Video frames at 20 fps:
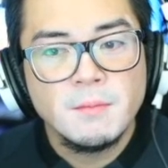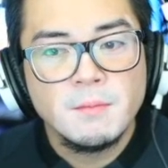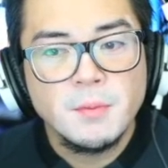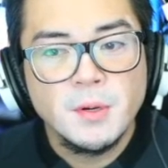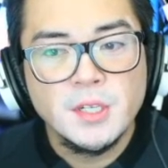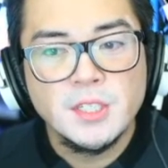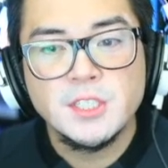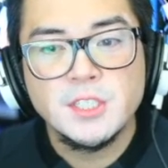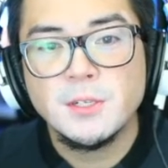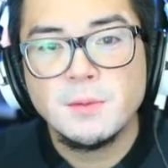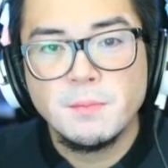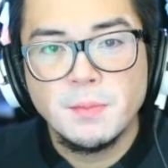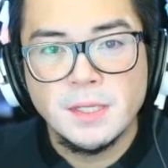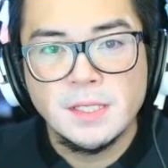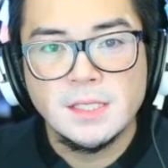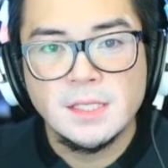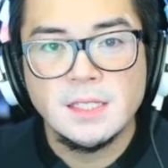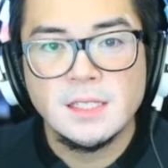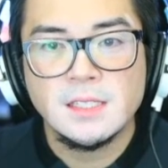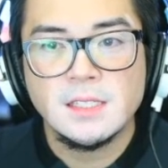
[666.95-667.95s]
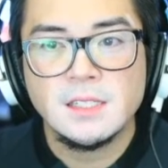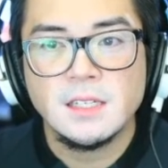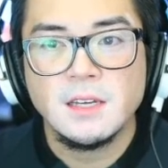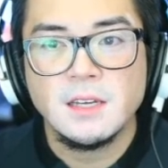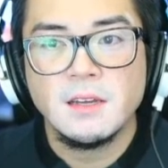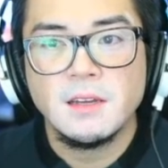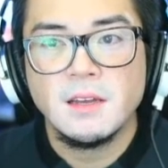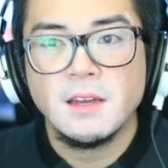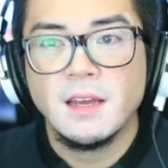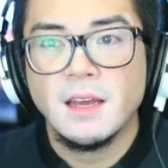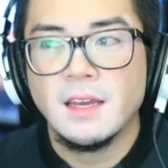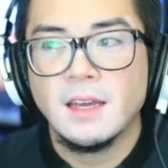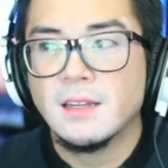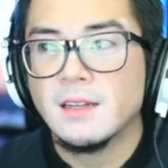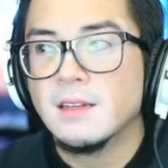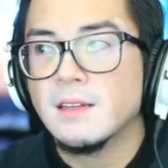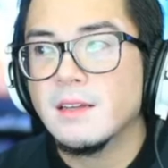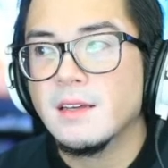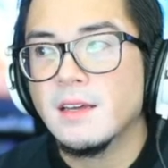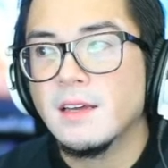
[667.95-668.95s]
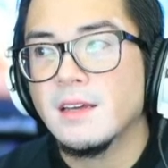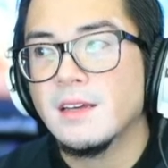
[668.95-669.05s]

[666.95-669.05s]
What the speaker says: push your business and